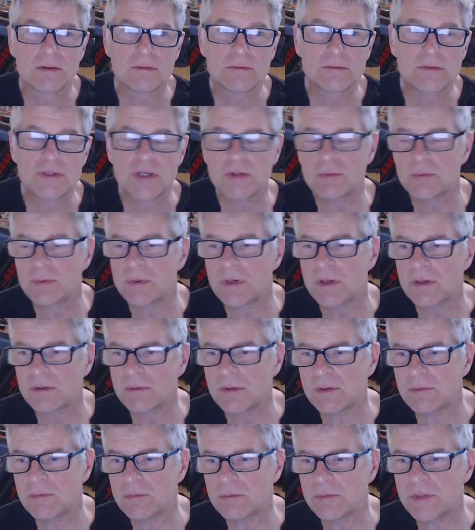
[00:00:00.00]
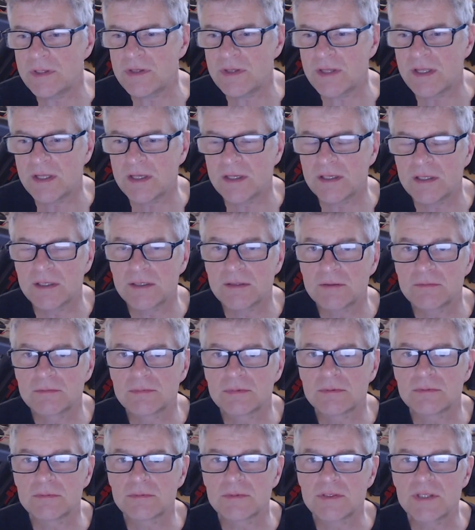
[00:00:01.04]
So with
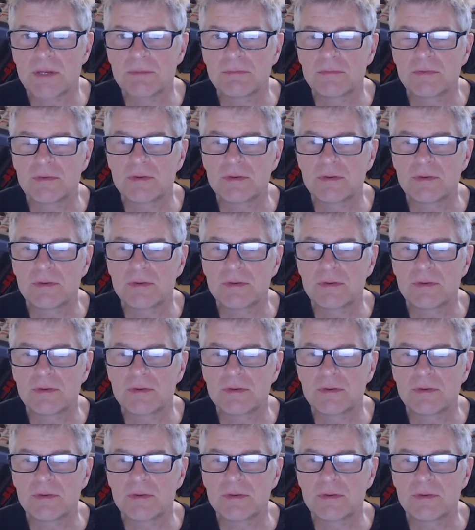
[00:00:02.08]
some